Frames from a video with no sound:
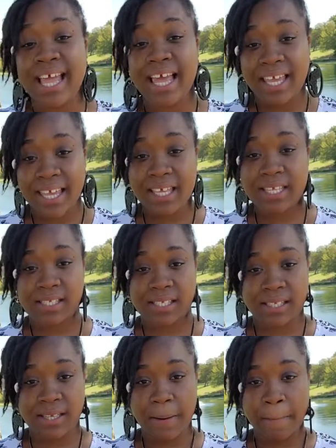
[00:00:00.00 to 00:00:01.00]
that is
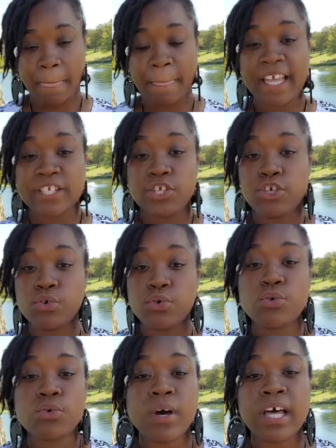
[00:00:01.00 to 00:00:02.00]

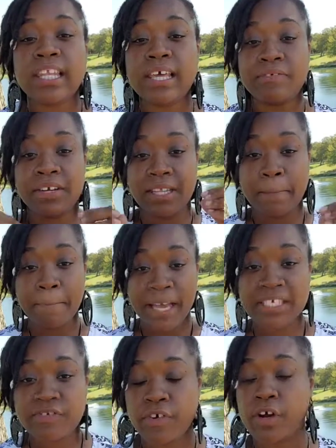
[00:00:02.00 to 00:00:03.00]
you living in the
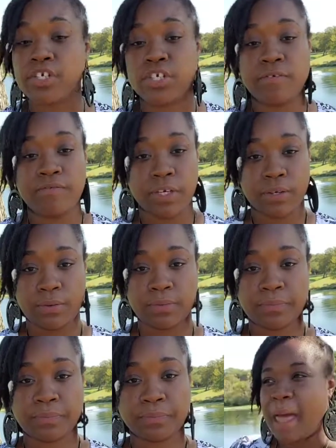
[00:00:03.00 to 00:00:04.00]
best version of you.
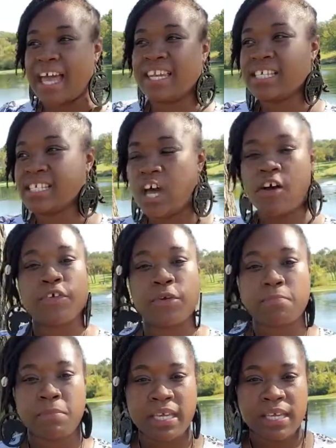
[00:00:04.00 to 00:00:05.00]
I
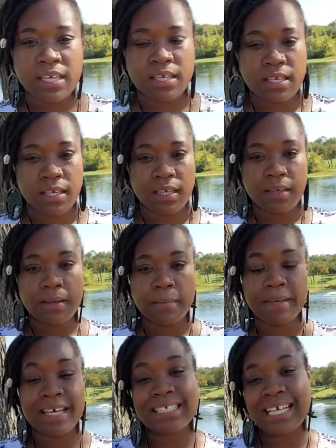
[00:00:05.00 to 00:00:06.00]
discovered me
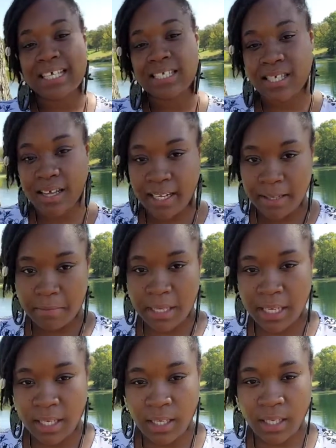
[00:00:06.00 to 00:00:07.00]
because I studied
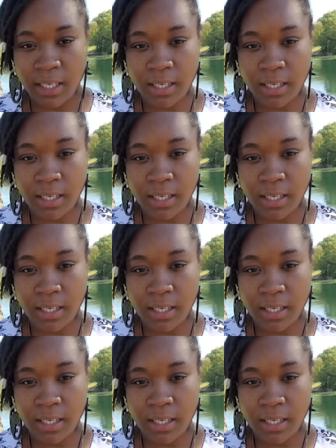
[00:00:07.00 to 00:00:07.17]
me.